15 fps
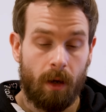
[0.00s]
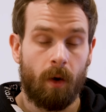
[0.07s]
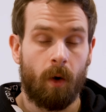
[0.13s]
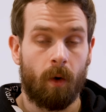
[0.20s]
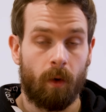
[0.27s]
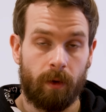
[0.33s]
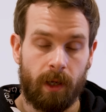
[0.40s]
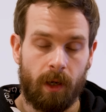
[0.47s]

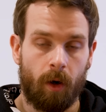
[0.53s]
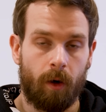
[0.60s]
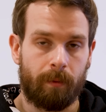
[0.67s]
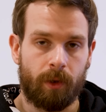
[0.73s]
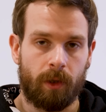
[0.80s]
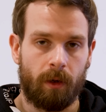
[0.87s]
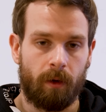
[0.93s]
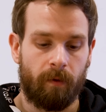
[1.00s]
or the
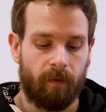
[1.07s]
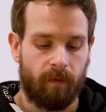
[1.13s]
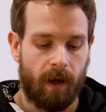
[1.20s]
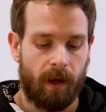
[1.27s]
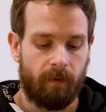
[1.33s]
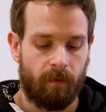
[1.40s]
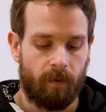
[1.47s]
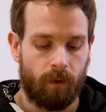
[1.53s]
optional
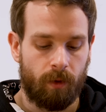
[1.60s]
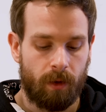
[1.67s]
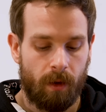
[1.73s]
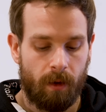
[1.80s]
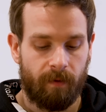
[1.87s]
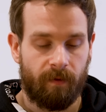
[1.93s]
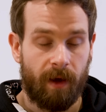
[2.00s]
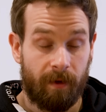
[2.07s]
5
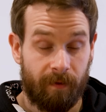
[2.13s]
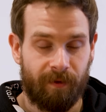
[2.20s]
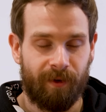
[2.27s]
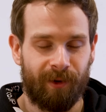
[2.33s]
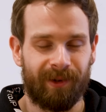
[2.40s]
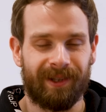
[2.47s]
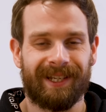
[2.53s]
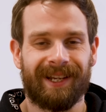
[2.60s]

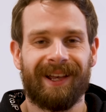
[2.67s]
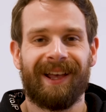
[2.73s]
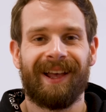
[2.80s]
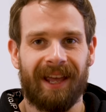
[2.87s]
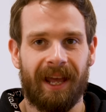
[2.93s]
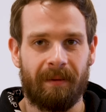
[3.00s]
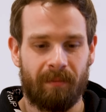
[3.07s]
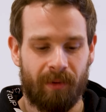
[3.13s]
volt
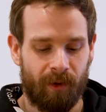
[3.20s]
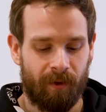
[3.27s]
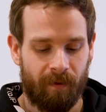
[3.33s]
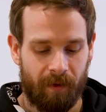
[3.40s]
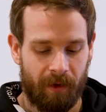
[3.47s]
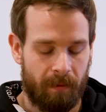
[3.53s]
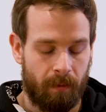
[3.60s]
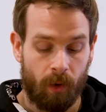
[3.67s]
input
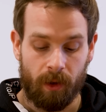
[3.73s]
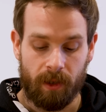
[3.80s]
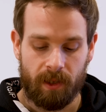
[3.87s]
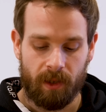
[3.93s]
for the board.